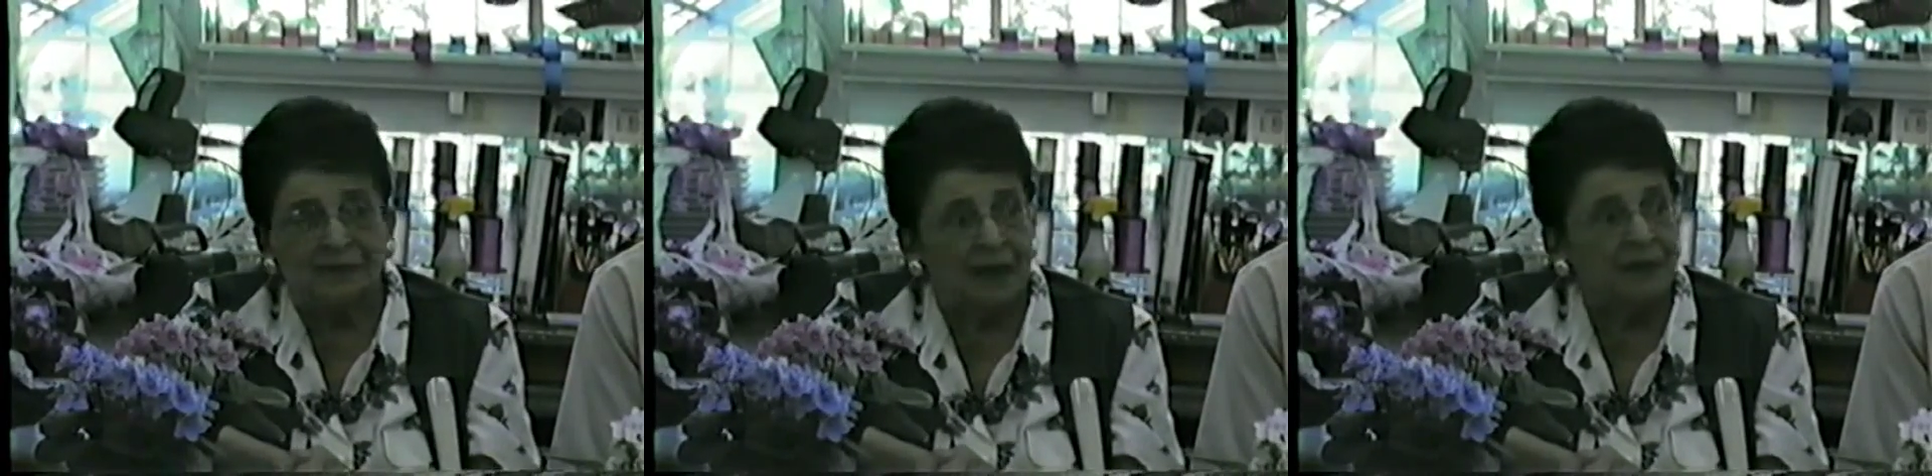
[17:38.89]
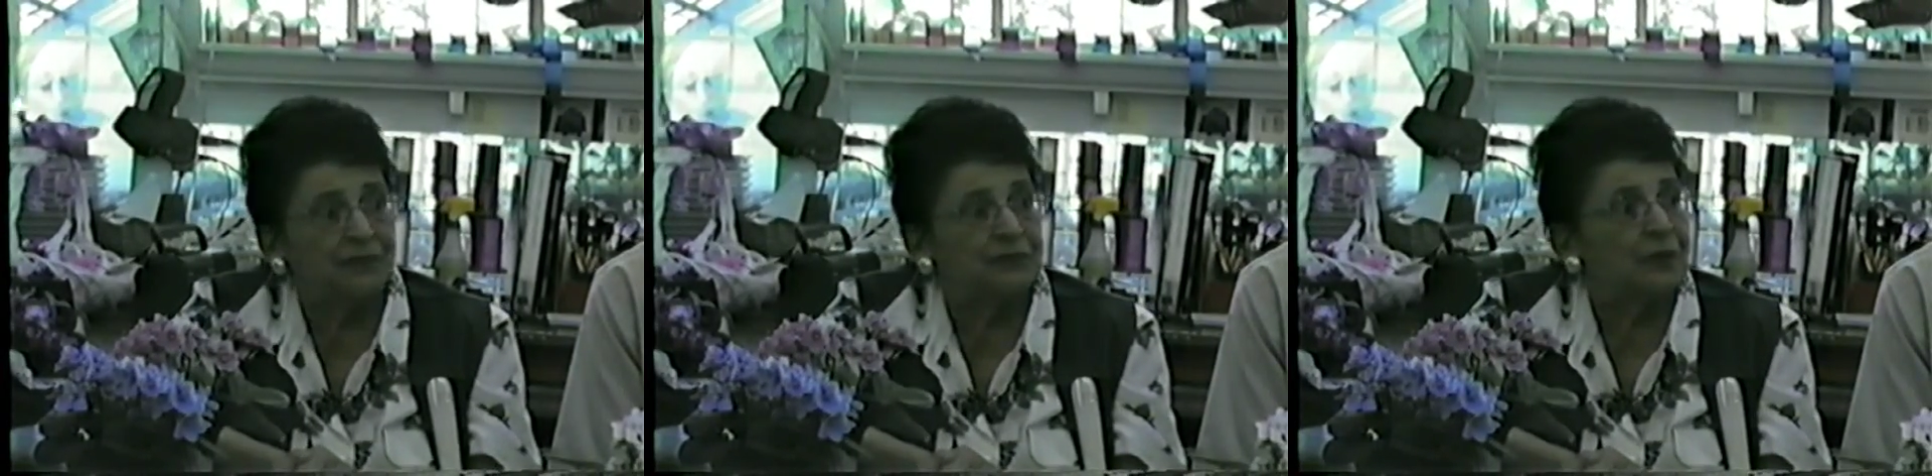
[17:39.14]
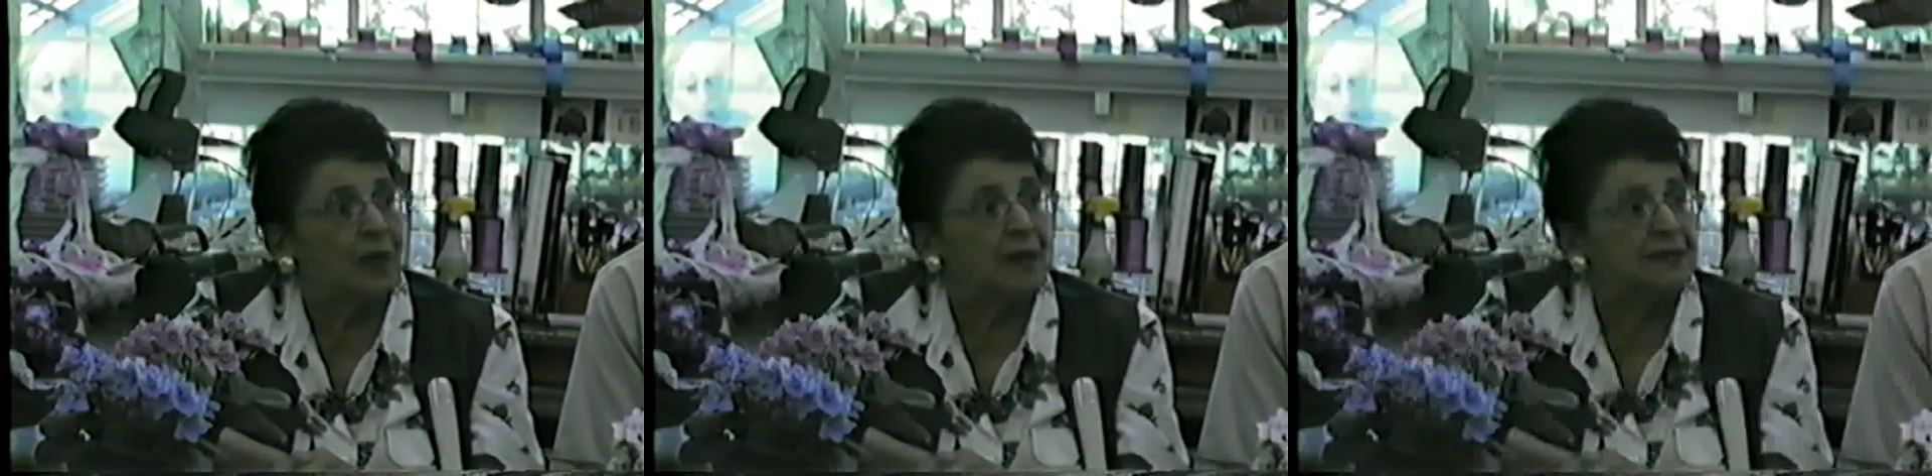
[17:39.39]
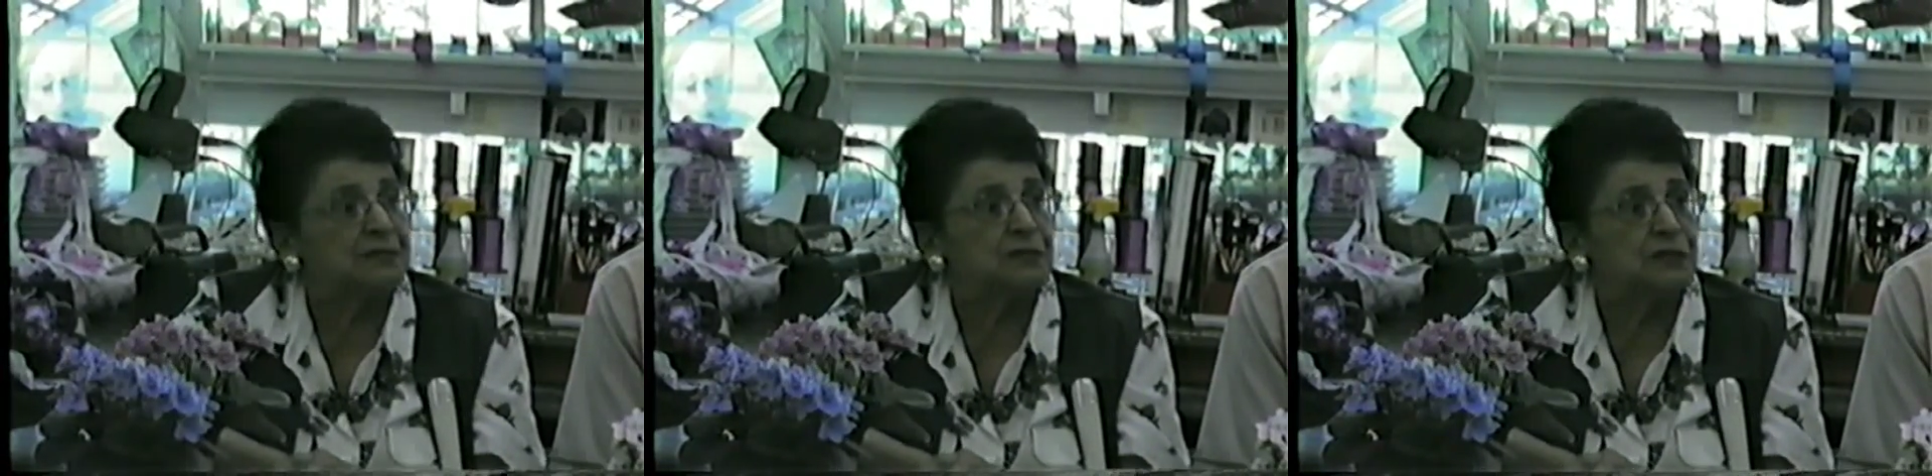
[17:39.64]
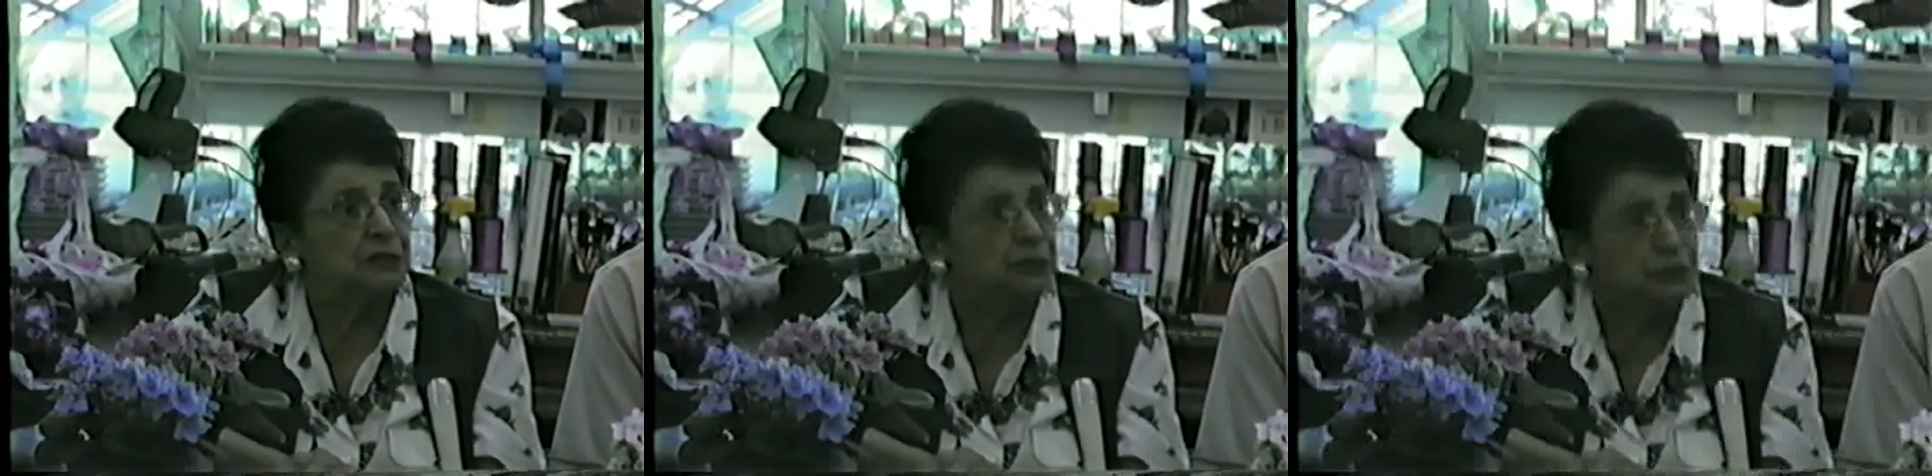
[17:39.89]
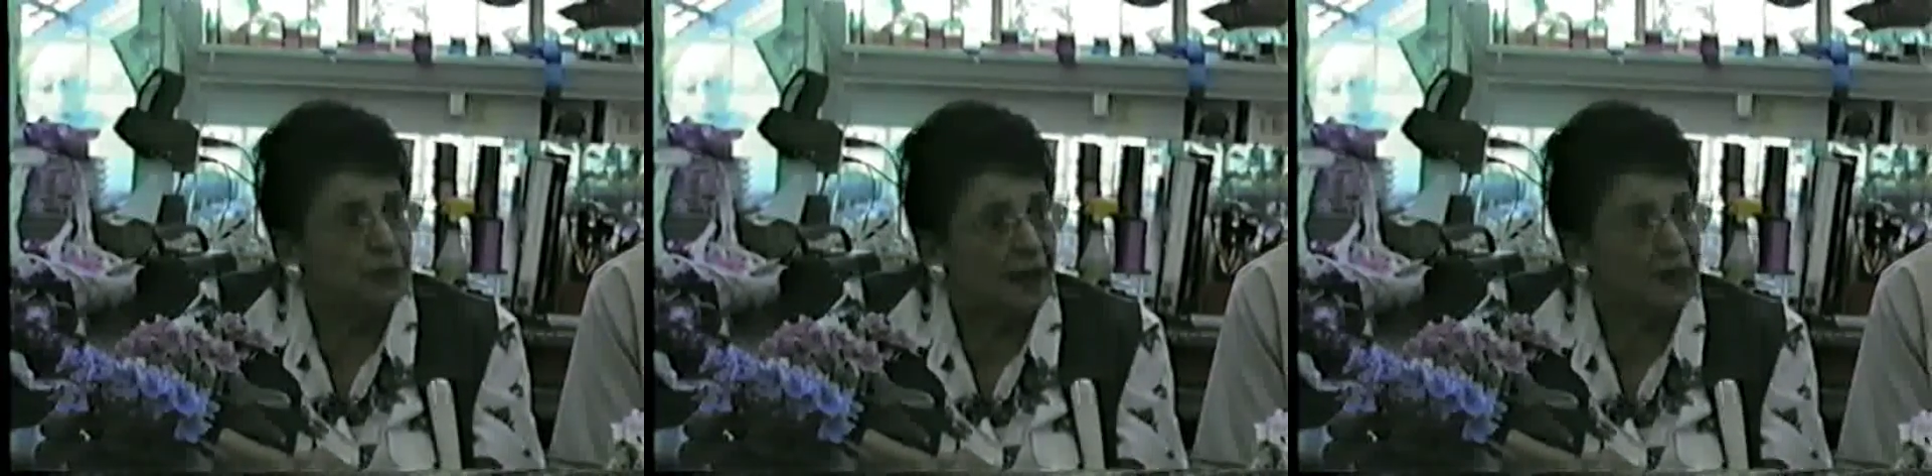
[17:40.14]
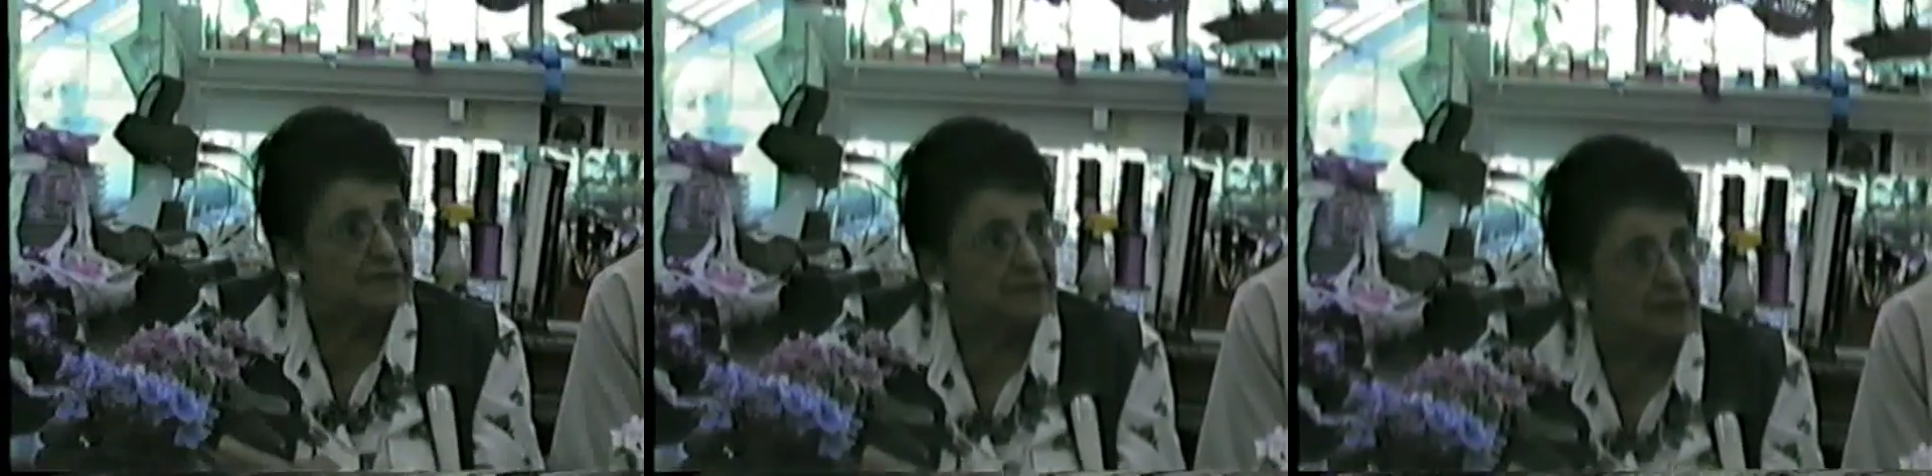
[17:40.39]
got the varieties that you do have.